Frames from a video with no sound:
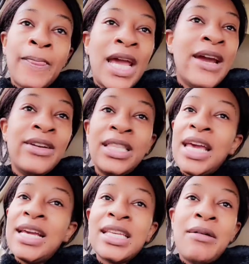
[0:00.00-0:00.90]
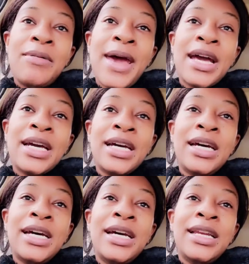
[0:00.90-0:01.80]
Everything's coming back
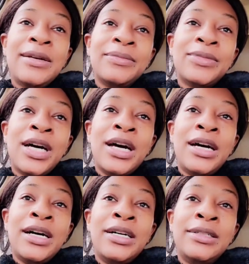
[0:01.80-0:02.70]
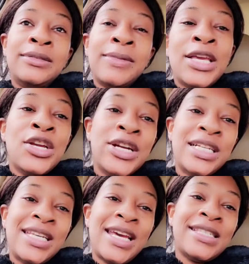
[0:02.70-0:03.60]
good. My
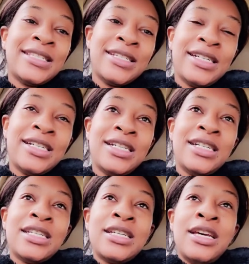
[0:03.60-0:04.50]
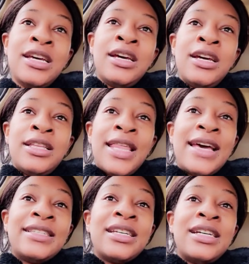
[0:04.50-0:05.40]
urine test's good.
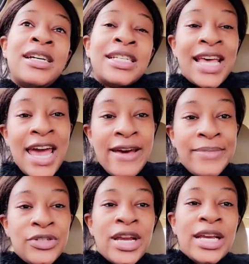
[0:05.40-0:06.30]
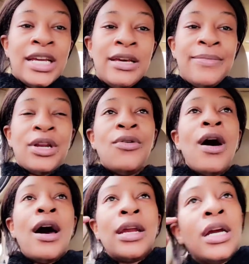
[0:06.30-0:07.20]
That's good, because I have been drinking a good bit of
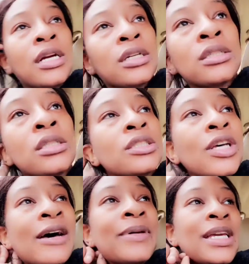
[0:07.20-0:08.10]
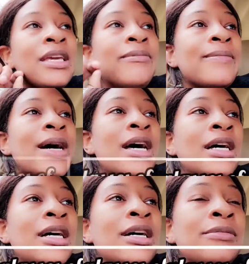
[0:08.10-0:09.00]
water, so I've been keeping
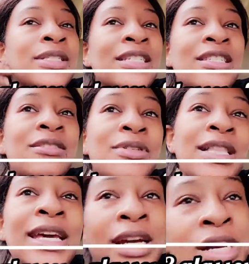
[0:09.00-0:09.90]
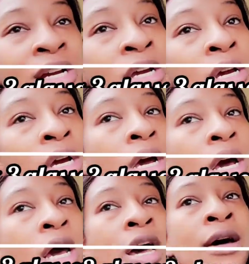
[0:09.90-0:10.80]
my system clear.
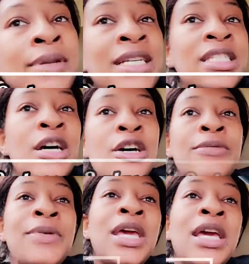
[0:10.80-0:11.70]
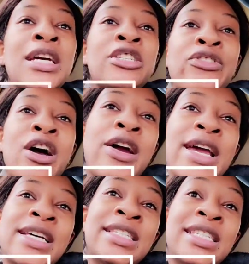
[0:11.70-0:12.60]
They told me as far
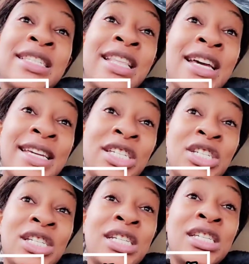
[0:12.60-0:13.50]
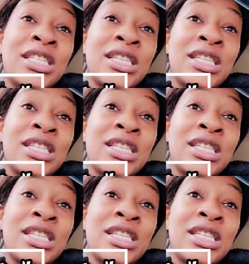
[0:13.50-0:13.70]
as the sluggishness,